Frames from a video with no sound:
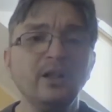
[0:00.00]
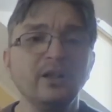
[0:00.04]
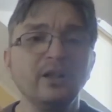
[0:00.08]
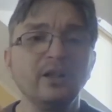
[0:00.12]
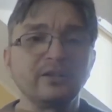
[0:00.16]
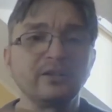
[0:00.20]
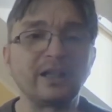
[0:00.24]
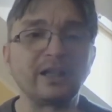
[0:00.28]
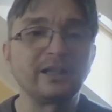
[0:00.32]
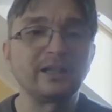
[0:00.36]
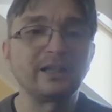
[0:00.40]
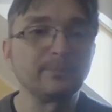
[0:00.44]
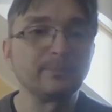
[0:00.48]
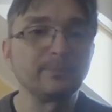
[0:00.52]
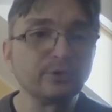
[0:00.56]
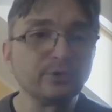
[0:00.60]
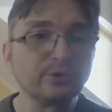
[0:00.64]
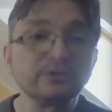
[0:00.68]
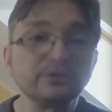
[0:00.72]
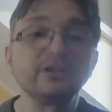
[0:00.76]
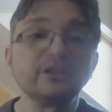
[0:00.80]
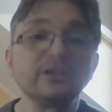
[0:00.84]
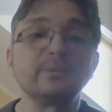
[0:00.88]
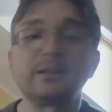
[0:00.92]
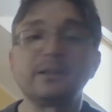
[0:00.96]
I am talking
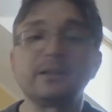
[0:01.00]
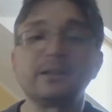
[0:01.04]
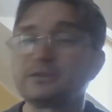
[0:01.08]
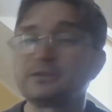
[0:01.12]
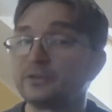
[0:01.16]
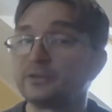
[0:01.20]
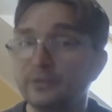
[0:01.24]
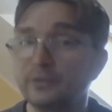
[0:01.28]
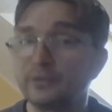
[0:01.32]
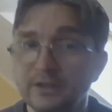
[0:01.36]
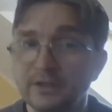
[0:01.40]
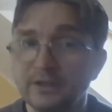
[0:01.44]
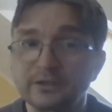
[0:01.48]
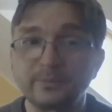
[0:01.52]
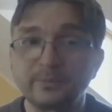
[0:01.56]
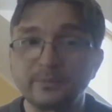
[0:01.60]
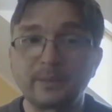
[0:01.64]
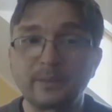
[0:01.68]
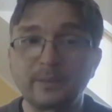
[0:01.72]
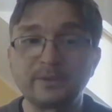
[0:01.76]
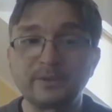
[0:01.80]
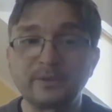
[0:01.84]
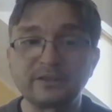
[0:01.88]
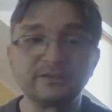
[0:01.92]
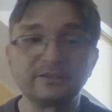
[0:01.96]
about an all-atom
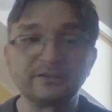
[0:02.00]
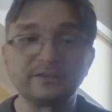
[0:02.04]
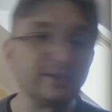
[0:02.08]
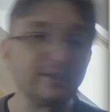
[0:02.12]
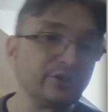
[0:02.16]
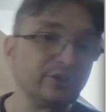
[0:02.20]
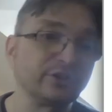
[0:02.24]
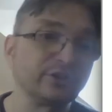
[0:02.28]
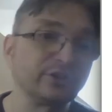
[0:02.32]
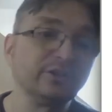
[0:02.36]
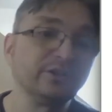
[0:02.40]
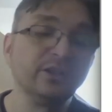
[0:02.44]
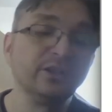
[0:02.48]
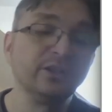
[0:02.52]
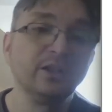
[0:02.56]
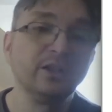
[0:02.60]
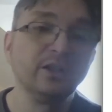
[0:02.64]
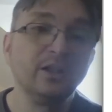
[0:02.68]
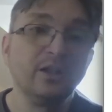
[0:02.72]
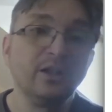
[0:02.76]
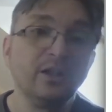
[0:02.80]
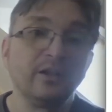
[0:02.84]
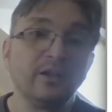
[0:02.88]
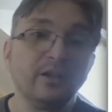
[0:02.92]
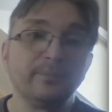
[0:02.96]
representation,
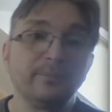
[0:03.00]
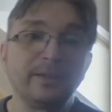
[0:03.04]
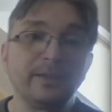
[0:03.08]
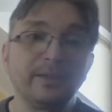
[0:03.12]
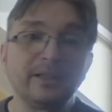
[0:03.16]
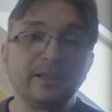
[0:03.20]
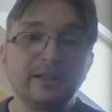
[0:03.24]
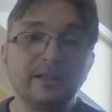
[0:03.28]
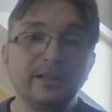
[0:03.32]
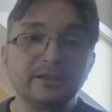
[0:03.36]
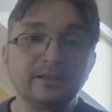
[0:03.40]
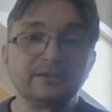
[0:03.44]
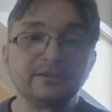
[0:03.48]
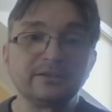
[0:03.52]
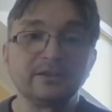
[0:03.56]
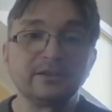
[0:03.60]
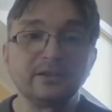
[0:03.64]
but